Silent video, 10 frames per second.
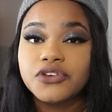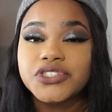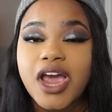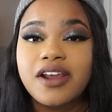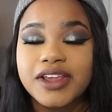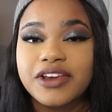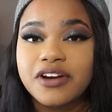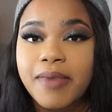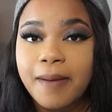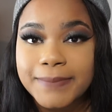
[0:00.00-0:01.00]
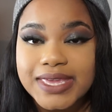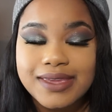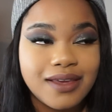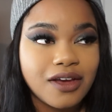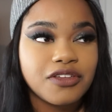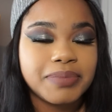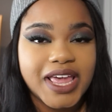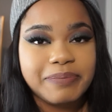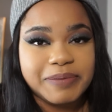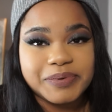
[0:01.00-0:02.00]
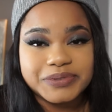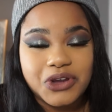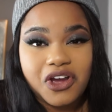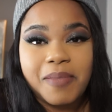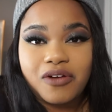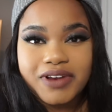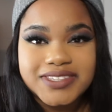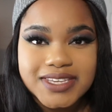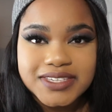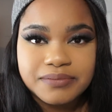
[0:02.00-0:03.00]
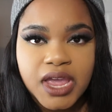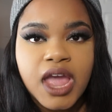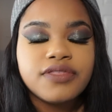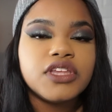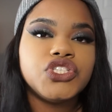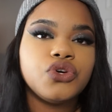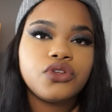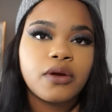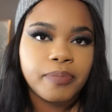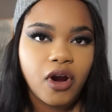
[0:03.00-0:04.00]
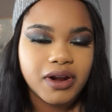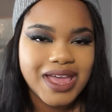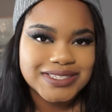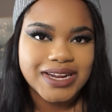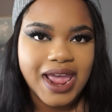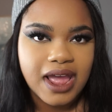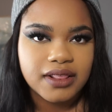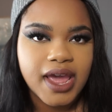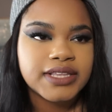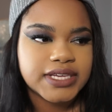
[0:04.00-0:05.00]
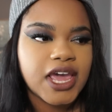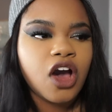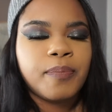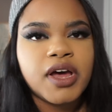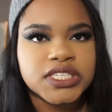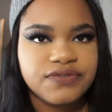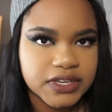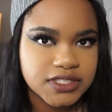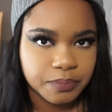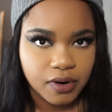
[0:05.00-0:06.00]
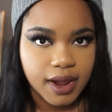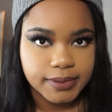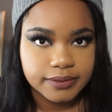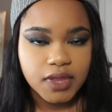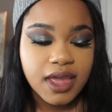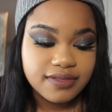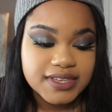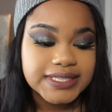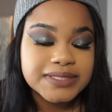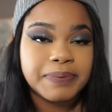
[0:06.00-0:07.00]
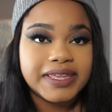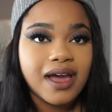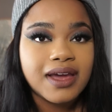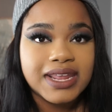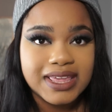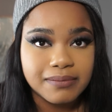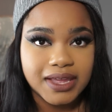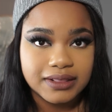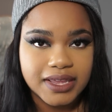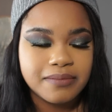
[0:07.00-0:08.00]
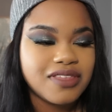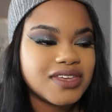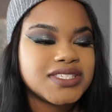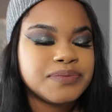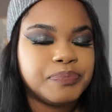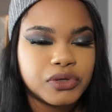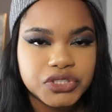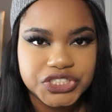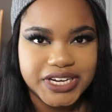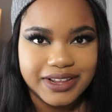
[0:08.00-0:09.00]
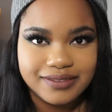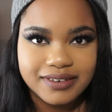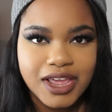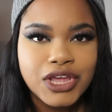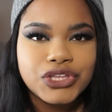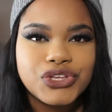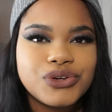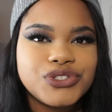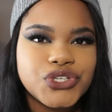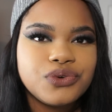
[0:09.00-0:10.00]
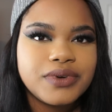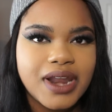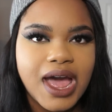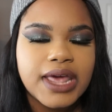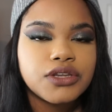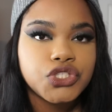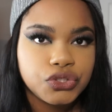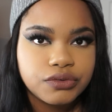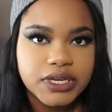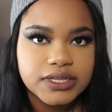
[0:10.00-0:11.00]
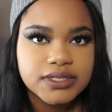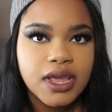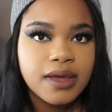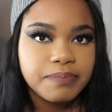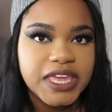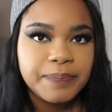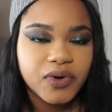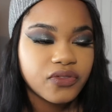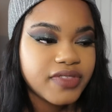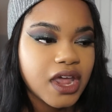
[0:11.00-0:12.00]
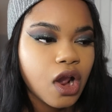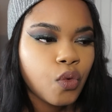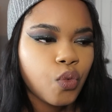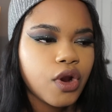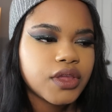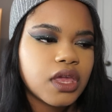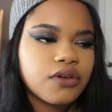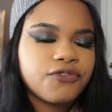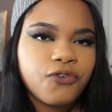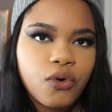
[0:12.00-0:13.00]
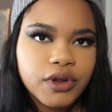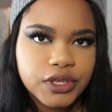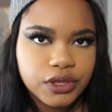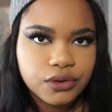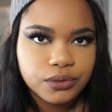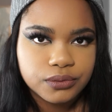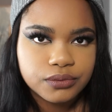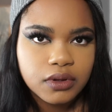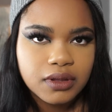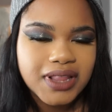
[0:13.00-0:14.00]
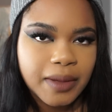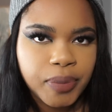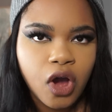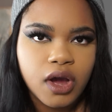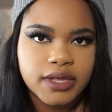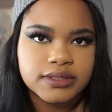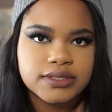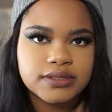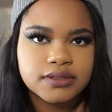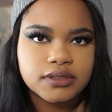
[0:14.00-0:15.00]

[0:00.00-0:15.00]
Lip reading: you're tired of hearing about me and other black people talk about racism, then do your part as an ally to help us fix the problem. This is beyond MLM. This is bullshit. You do not treat people that are working for you like pawns,